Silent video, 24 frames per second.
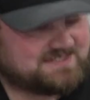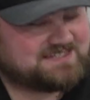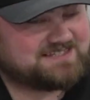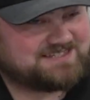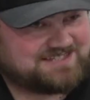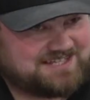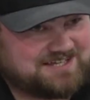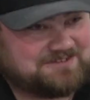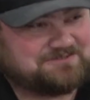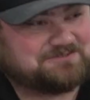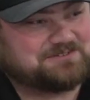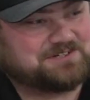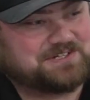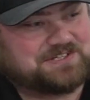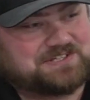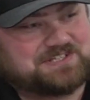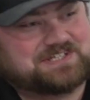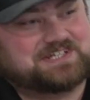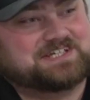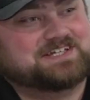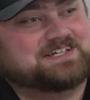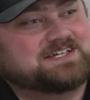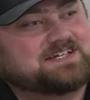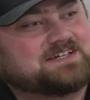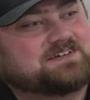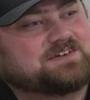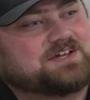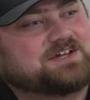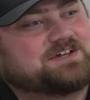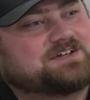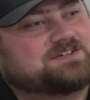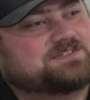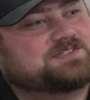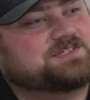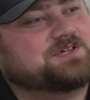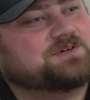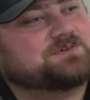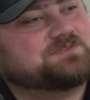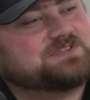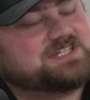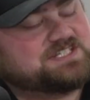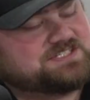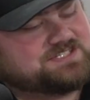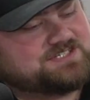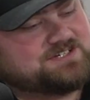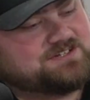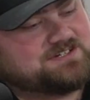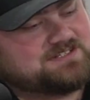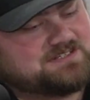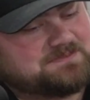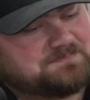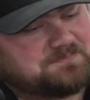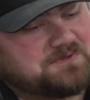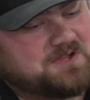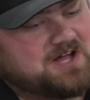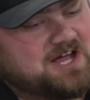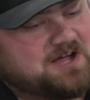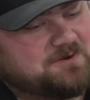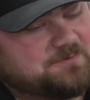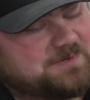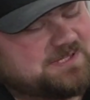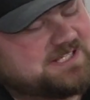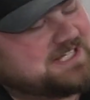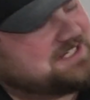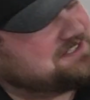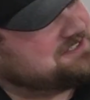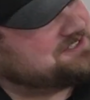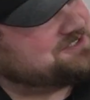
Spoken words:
Definitely. So this year in the plot, we like